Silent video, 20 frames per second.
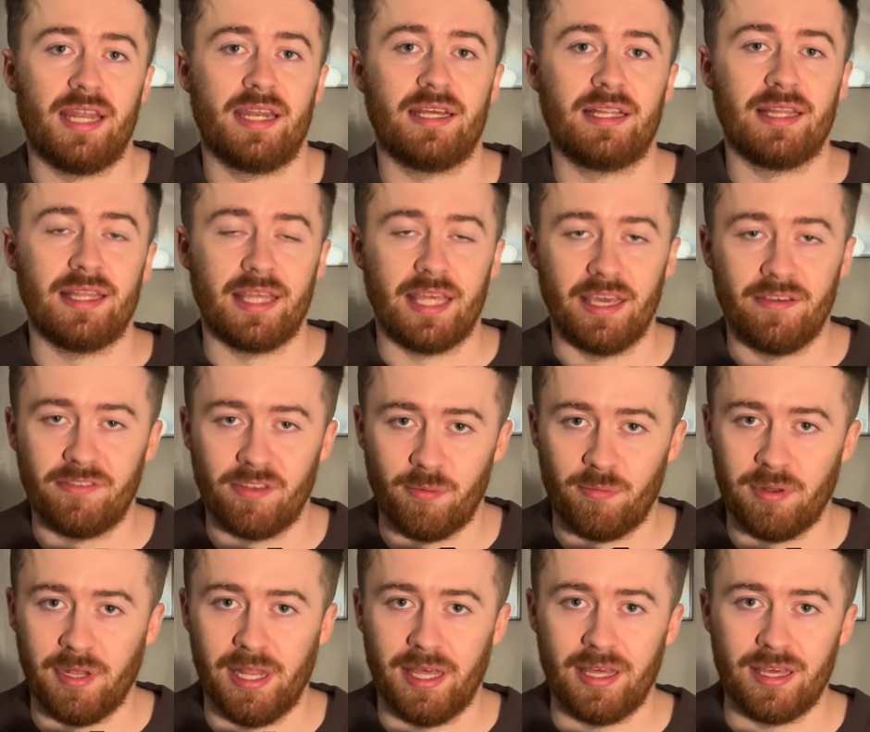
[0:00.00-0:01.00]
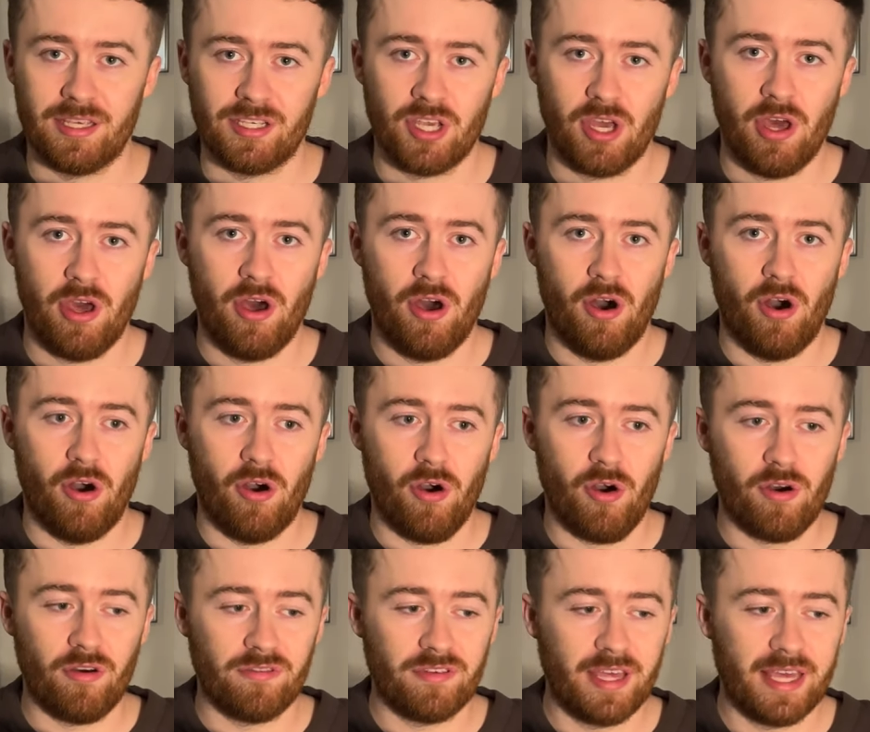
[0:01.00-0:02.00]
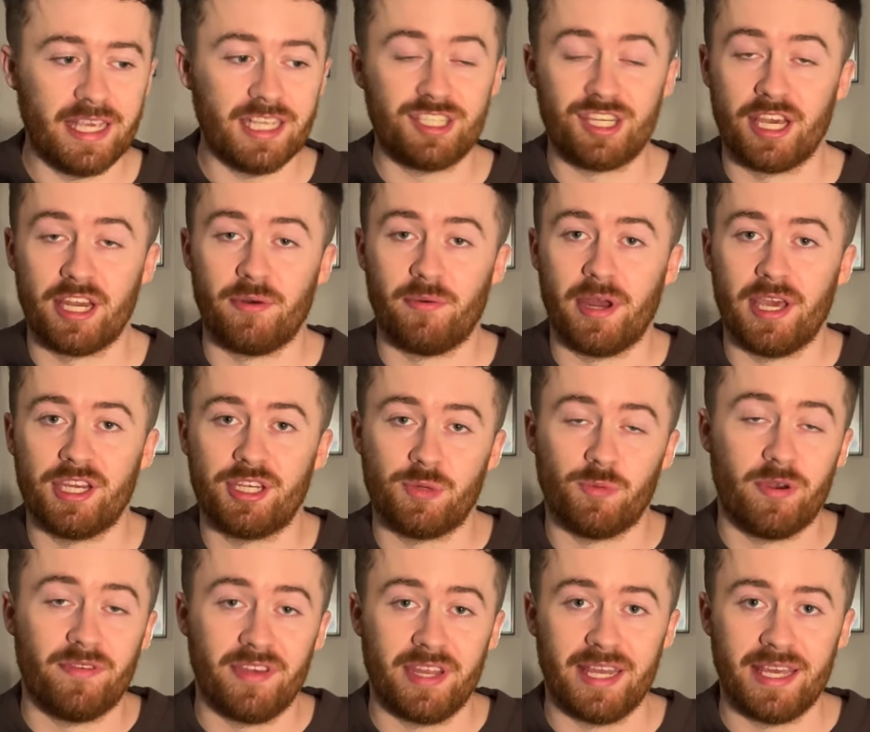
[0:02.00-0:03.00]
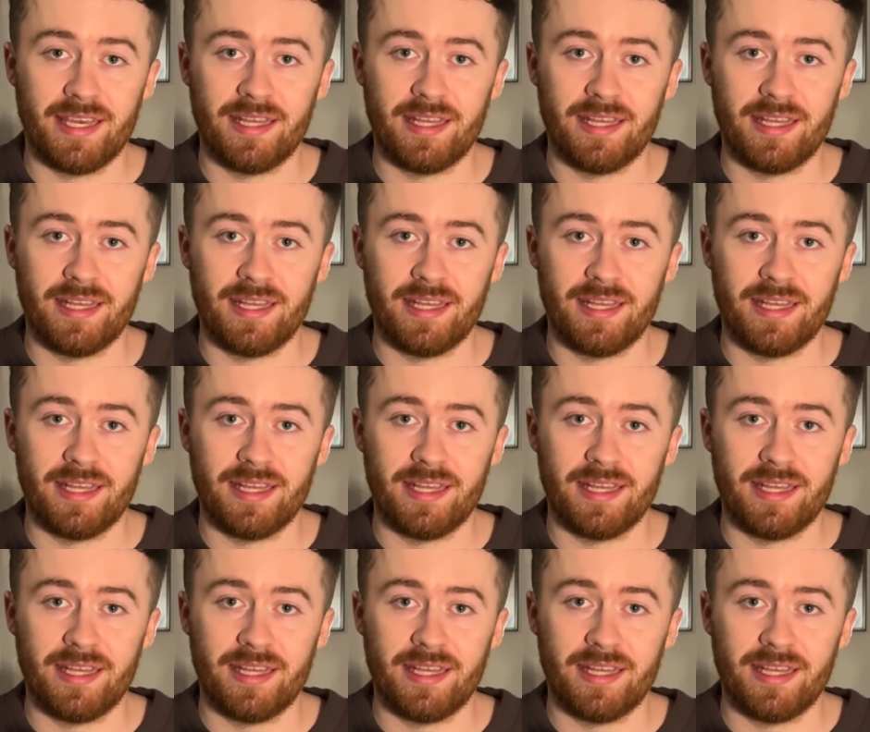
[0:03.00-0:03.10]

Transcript: technically gifted players of his generation within